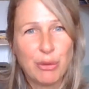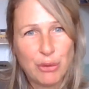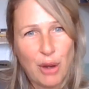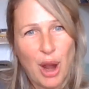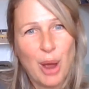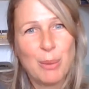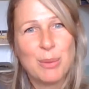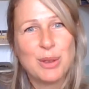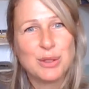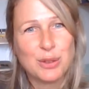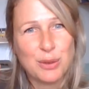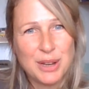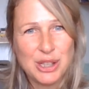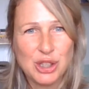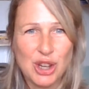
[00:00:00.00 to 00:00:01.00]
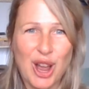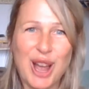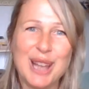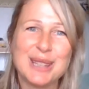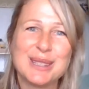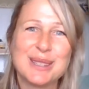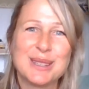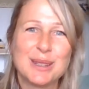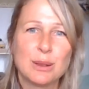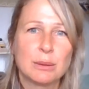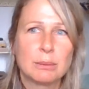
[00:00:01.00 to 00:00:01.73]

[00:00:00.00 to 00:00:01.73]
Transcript: from screenshots.